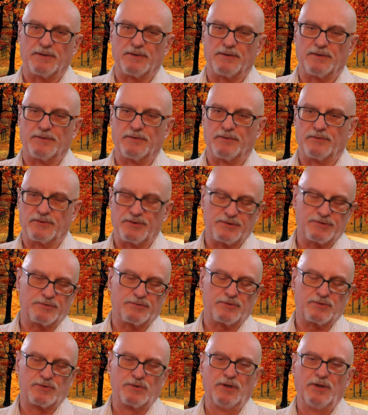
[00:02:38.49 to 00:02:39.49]

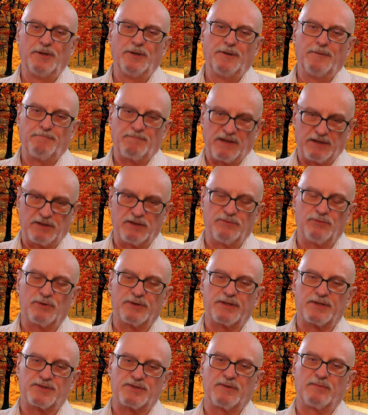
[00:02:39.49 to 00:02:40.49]
research. I give you an
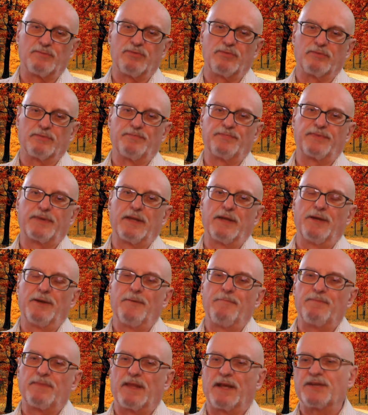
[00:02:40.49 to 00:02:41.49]
example.
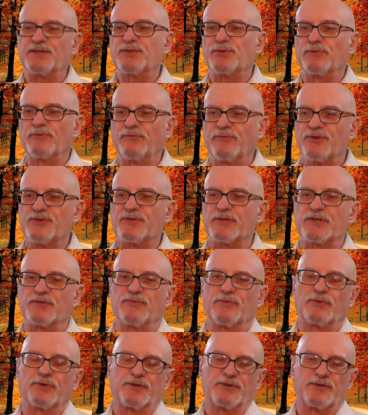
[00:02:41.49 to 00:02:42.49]
Astrophysics,
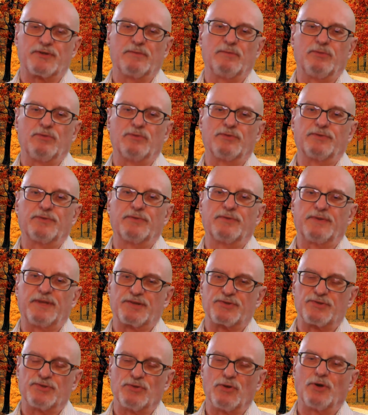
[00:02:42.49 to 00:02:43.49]
for example,
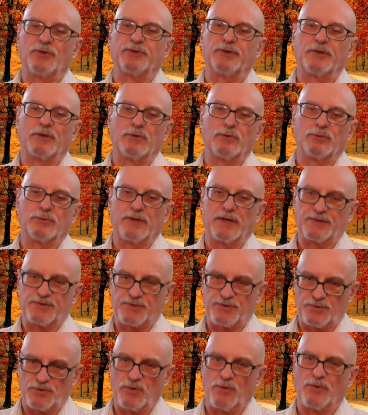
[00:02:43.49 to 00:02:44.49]
does not include
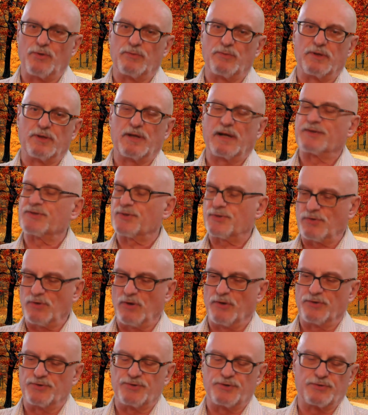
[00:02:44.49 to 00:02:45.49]
astrology,
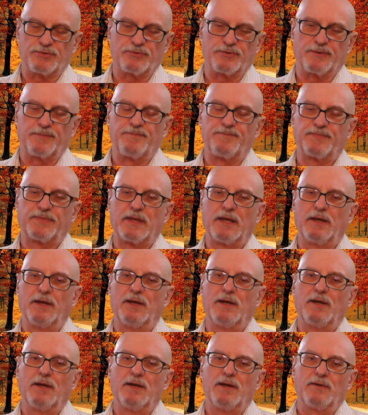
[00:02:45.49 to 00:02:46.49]

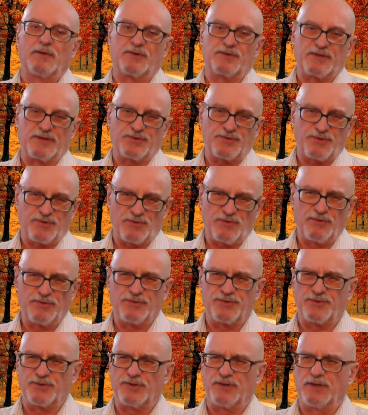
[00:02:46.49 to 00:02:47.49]
because
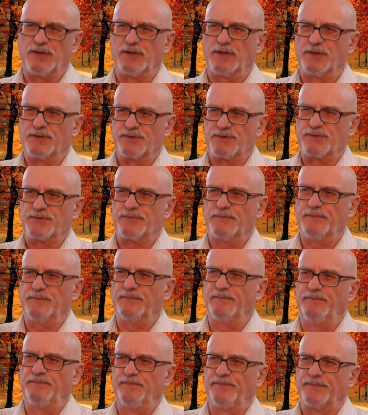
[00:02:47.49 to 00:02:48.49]
astrology is,
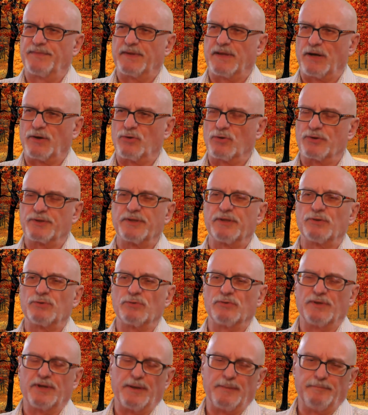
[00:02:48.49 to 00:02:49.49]
according to
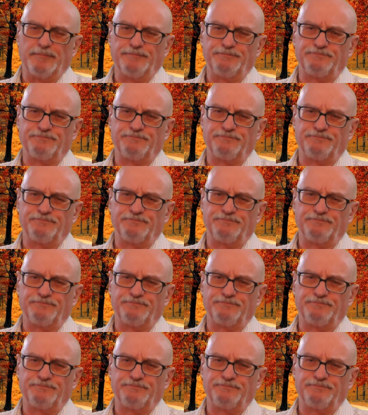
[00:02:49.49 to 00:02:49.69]
them,